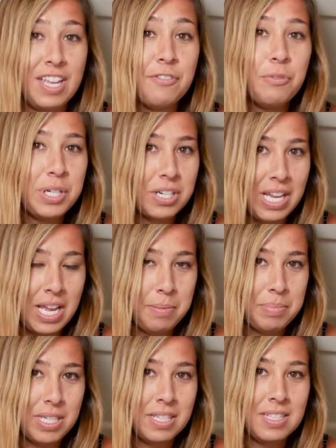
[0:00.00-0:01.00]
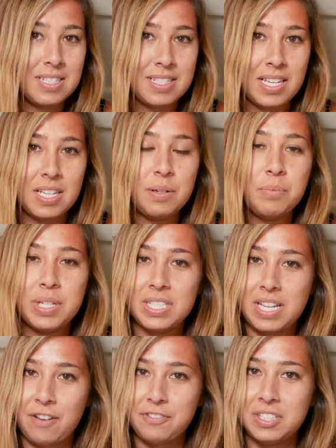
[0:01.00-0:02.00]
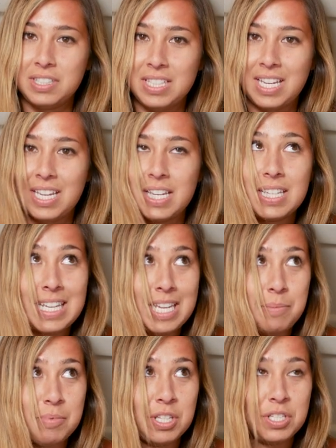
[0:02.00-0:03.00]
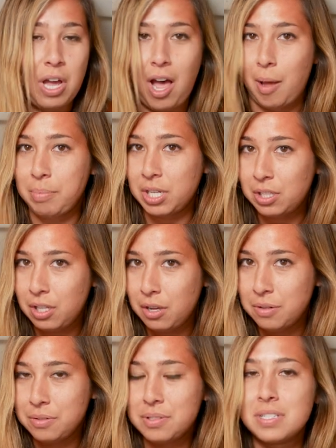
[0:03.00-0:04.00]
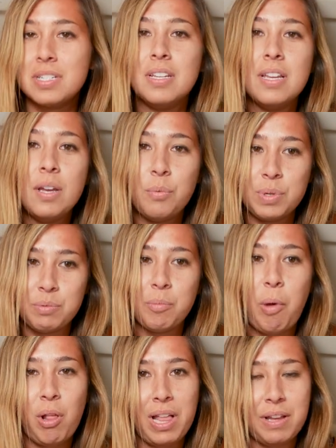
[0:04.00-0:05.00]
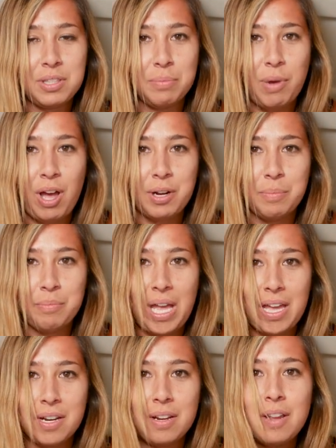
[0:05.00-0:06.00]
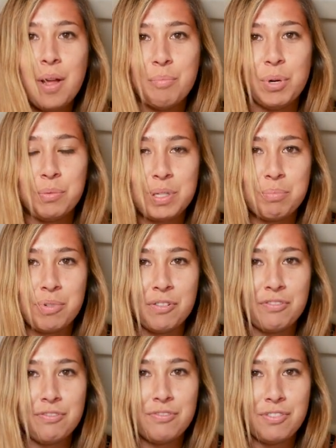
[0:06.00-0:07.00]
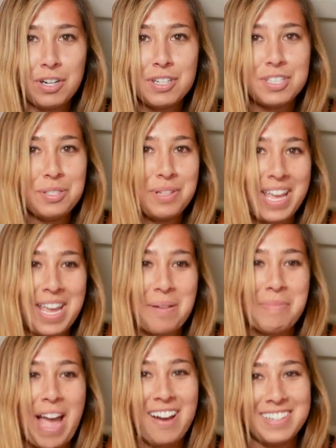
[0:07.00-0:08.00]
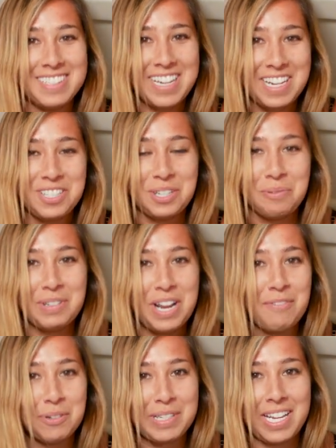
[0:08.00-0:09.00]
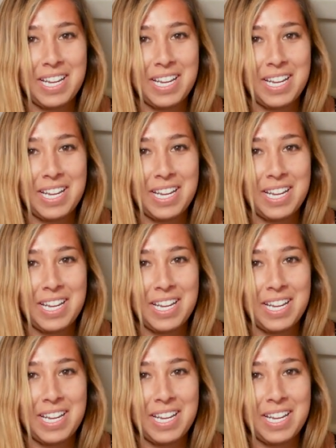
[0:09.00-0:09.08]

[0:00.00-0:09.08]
If we are camping in the city, we definitely keep the top closed. We will pull out the bottom bed, but we prefer to camp out in nature whenever we